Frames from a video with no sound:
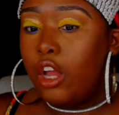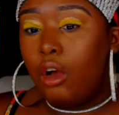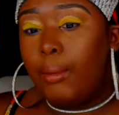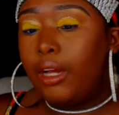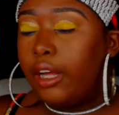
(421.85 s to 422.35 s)

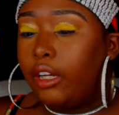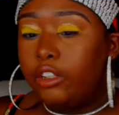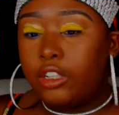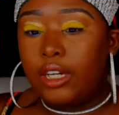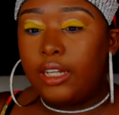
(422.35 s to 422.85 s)
no, my
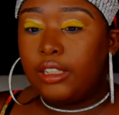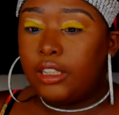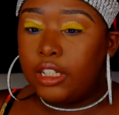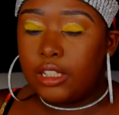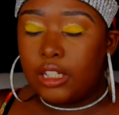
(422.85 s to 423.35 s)
doctor did not
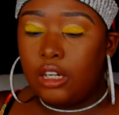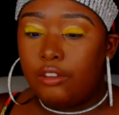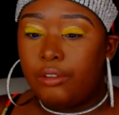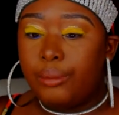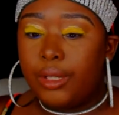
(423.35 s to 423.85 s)
suggest
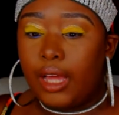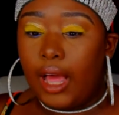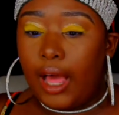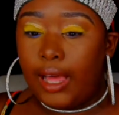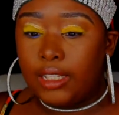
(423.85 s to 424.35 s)
keto for me.
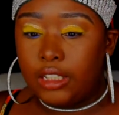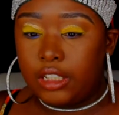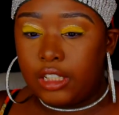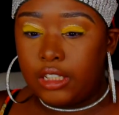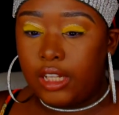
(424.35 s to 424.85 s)
I
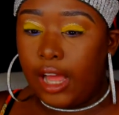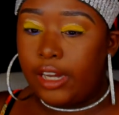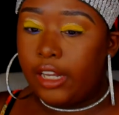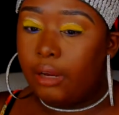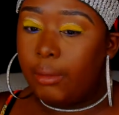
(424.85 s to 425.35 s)
suggested it. I
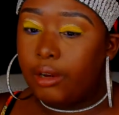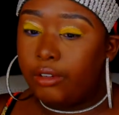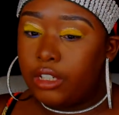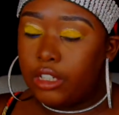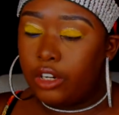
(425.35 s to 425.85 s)
did my
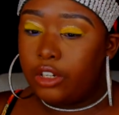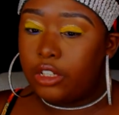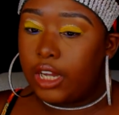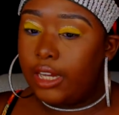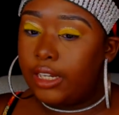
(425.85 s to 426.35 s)

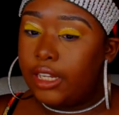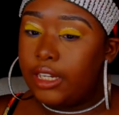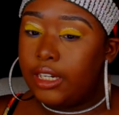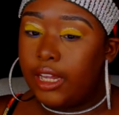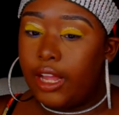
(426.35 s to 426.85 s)
research. I
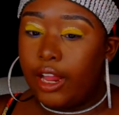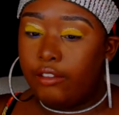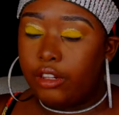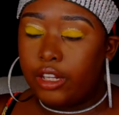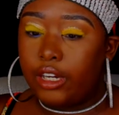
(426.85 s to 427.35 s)
did
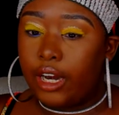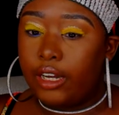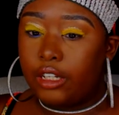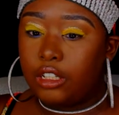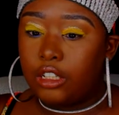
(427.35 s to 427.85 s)
everything that
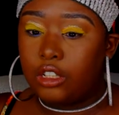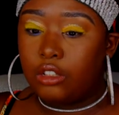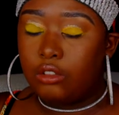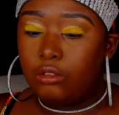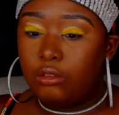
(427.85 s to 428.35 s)
I needed to
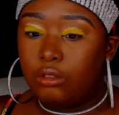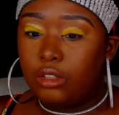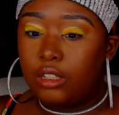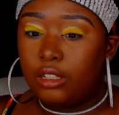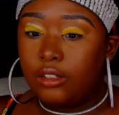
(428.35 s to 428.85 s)
do
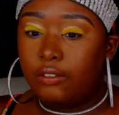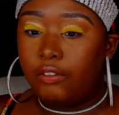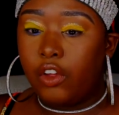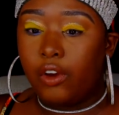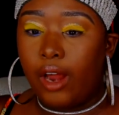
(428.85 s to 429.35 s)
to
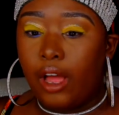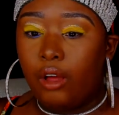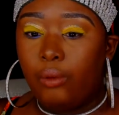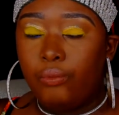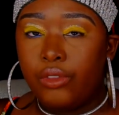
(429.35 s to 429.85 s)
figure
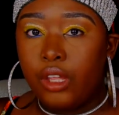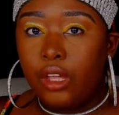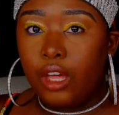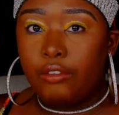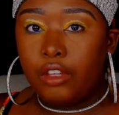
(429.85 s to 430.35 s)
out
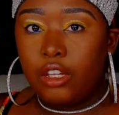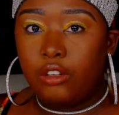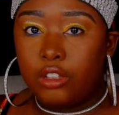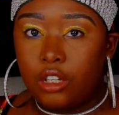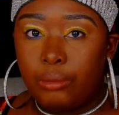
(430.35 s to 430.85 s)
if
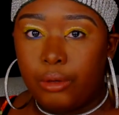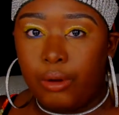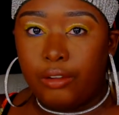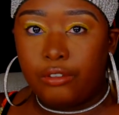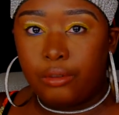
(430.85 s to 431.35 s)
keto is gonna be
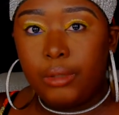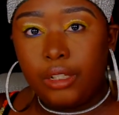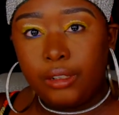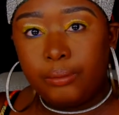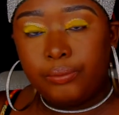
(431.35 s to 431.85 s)
right for
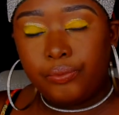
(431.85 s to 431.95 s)
me.